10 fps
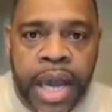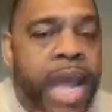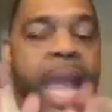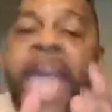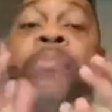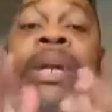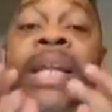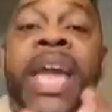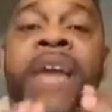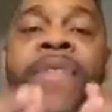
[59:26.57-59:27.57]
He, he
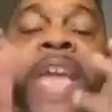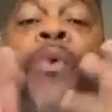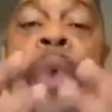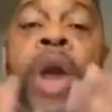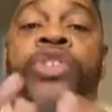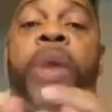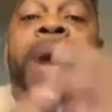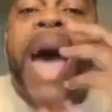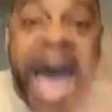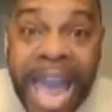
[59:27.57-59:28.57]
believed, he worshiped
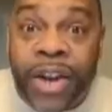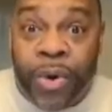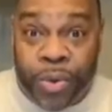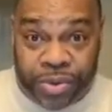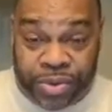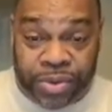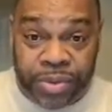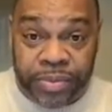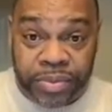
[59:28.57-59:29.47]
idols.